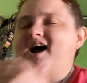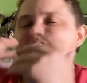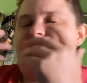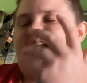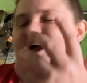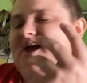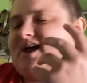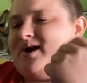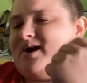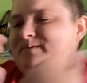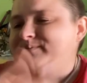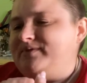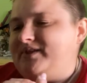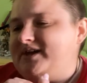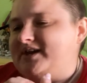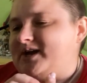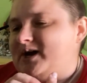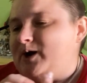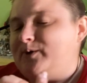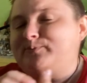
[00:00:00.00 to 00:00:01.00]
I am
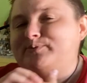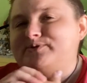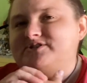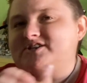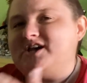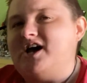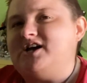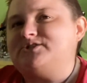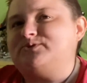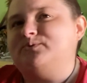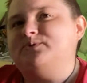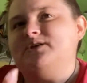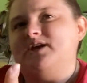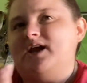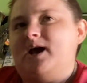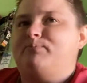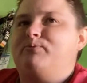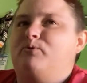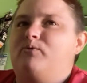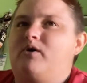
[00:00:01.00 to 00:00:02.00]
like obsessed with the
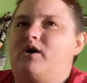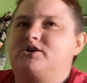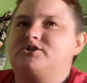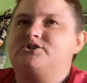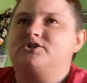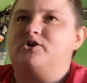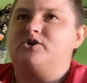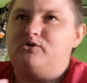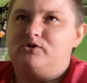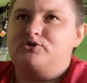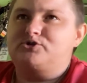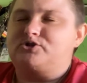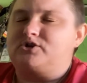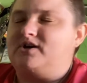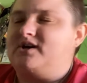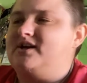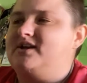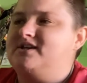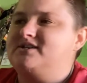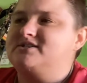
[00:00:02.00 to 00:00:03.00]
Apple Watch Ultra.
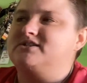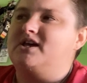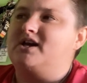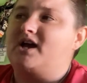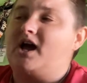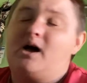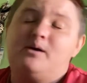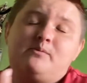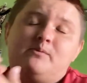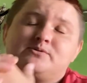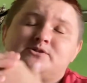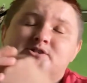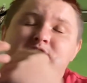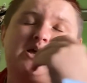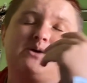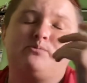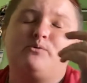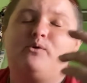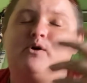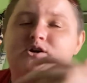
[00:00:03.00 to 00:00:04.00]
It is like, I'm obsessed with the
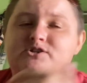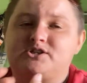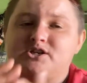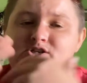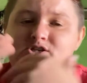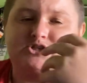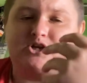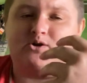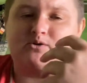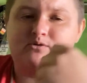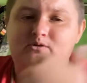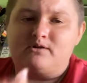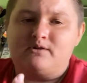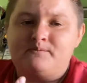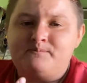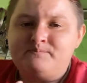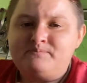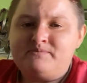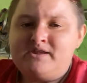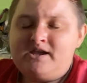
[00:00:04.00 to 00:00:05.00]
Apple Watch in general.
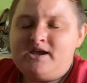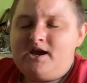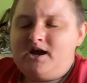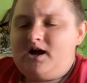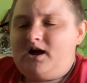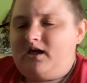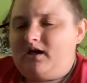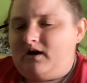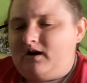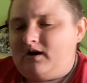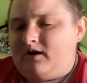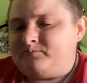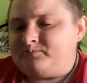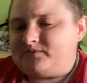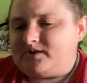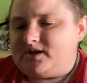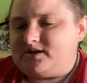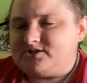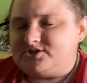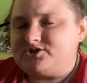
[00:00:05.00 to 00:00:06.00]

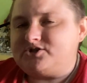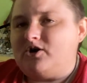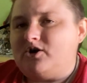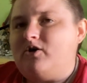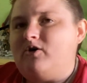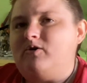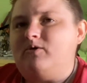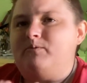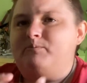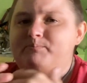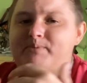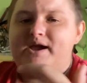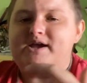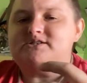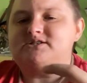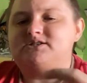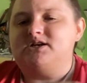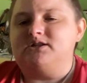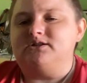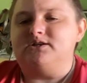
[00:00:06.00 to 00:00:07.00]
And so
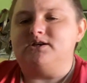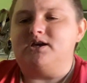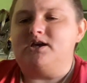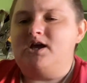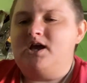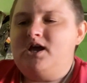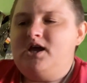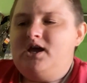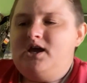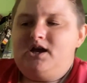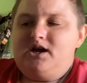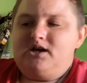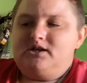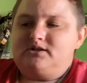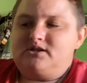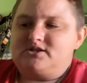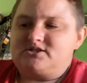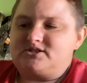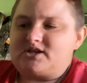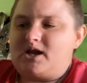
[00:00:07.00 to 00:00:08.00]
basically,
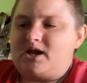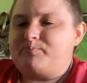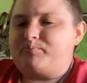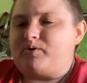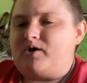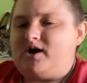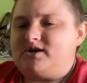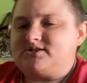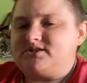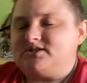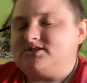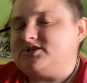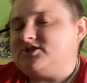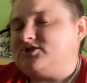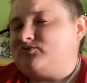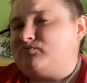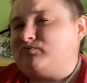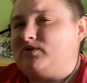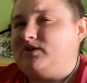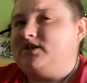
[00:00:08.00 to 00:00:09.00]
the setup process is
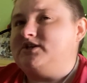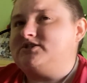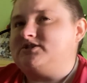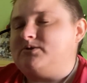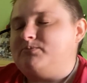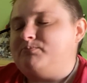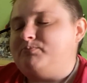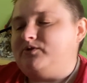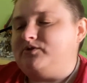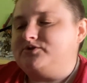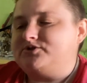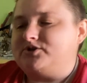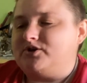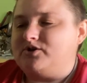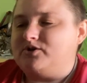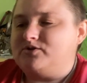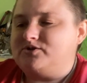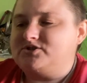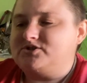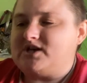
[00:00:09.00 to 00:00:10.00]
really simple. So
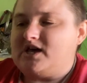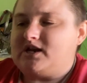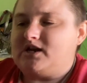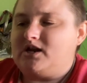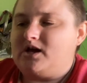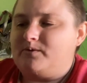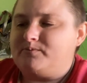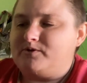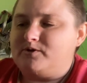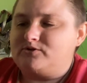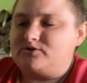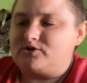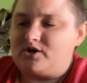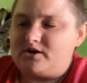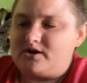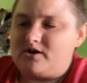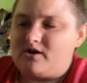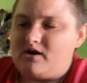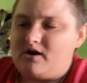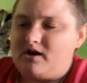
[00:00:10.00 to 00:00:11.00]
you set it up, you turn
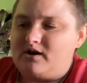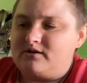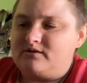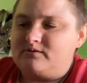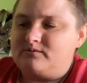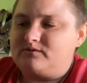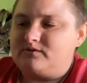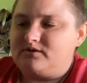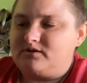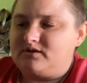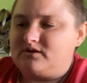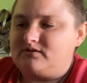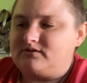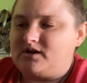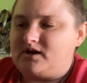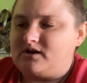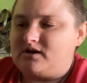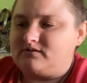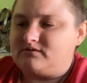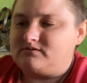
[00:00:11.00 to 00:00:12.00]
it on,
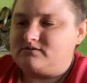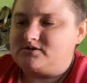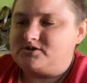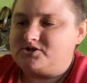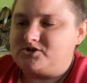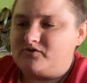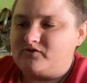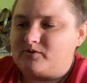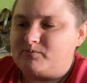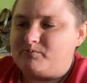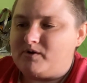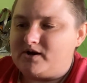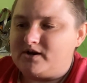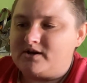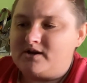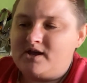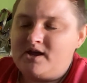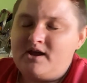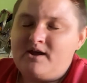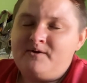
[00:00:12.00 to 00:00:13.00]
that silver
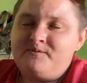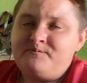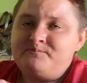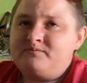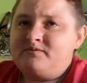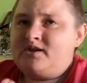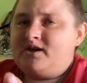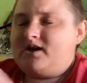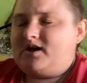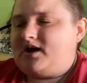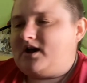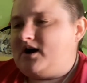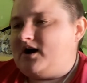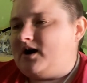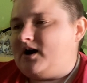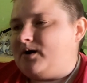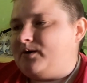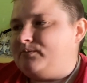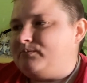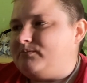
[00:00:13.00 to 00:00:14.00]
button,
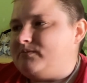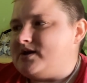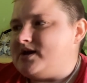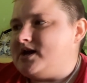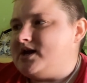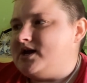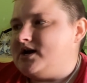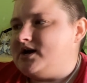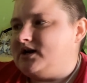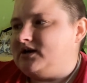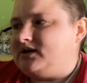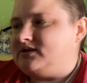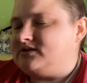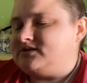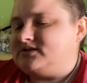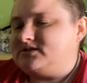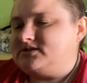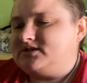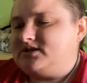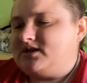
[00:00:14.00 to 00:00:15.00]
and